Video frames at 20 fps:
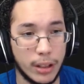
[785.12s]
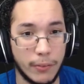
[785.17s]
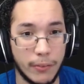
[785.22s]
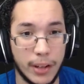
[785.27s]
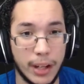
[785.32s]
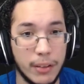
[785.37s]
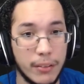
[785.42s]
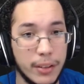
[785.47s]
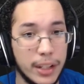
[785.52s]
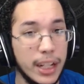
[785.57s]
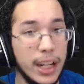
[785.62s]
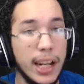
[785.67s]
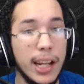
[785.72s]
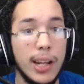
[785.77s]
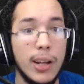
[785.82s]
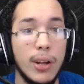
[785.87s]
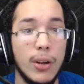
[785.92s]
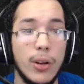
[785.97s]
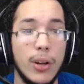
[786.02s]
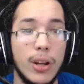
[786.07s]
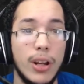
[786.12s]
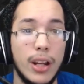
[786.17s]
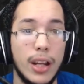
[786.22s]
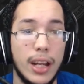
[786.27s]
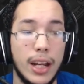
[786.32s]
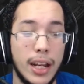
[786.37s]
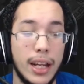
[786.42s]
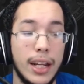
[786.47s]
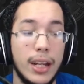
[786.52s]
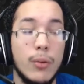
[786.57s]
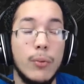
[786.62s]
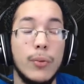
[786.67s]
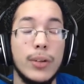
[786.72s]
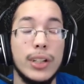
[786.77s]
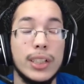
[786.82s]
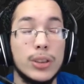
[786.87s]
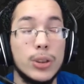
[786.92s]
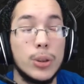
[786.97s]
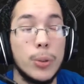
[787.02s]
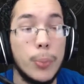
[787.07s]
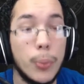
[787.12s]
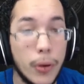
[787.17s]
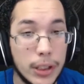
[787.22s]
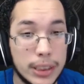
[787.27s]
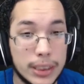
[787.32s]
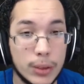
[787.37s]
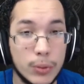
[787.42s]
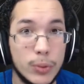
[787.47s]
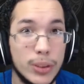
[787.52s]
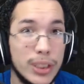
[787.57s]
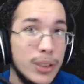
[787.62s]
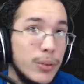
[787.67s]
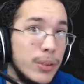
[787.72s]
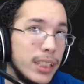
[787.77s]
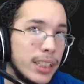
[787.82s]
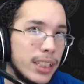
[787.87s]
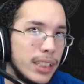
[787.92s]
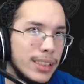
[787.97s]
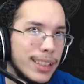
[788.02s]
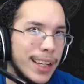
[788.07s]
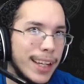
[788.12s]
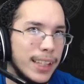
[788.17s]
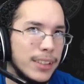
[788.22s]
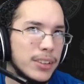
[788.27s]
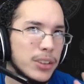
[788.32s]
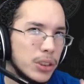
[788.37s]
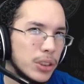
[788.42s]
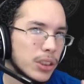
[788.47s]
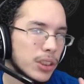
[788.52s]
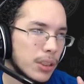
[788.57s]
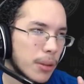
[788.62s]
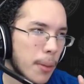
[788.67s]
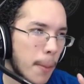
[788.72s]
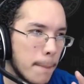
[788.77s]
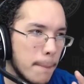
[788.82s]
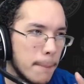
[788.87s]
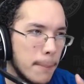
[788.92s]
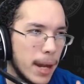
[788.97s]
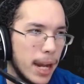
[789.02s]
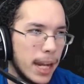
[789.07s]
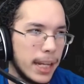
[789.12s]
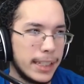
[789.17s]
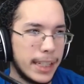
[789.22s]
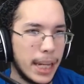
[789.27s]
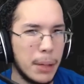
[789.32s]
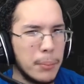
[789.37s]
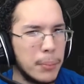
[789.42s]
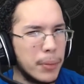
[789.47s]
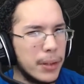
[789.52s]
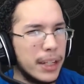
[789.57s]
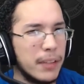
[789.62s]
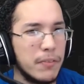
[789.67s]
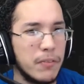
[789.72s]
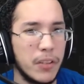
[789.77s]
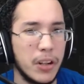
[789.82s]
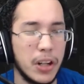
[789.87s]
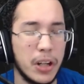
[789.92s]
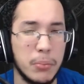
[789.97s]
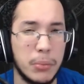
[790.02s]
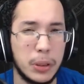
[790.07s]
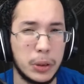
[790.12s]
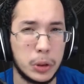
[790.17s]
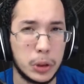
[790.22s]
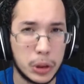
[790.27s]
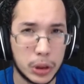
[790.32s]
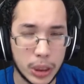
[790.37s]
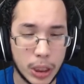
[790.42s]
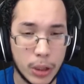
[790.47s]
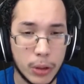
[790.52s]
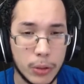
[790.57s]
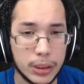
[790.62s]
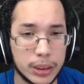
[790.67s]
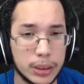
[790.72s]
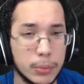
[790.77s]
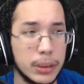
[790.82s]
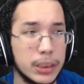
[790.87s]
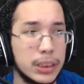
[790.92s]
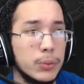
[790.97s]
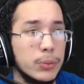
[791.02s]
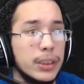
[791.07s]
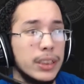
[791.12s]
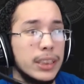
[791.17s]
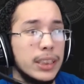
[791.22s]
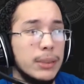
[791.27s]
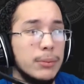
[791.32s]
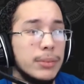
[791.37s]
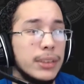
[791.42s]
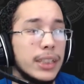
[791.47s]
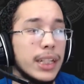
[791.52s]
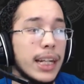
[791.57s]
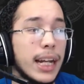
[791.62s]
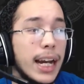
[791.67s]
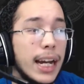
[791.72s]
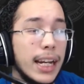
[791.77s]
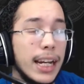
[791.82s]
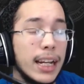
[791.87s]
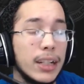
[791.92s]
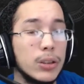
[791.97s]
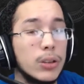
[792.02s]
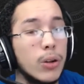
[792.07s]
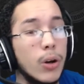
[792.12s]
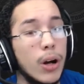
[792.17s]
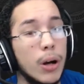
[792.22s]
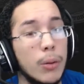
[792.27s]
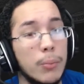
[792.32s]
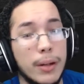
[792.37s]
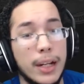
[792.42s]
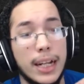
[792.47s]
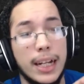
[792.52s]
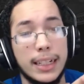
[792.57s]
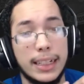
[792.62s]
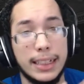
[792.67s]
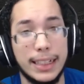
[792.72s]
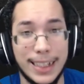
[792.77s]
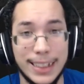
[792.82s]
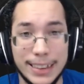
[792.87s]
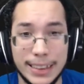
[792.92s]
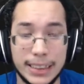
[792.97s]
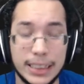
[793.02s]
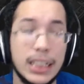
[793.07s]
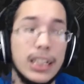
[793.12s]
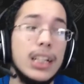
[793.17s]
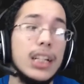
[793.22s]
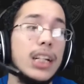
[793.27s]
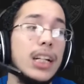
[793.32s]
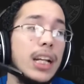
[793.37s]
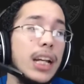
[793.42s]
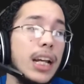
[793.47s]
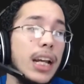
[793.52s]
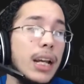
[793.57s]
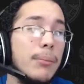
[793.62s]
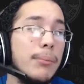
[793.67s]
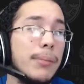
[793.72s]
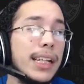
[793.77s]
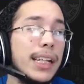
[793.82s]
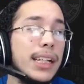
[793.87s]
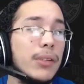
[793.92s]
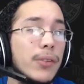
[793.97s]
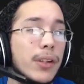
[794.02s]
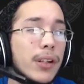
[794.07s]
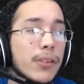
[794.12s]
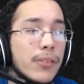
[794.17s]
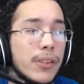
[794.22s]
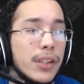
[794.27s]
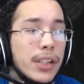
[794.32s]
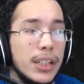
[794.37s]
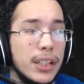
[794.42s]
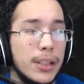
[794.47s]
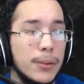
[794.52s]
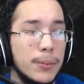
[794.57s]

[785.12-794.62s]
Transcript: fairy, and weakness to poison. Really hindered my gameplay very much so, especially with the teams that I had to go up against, and made a very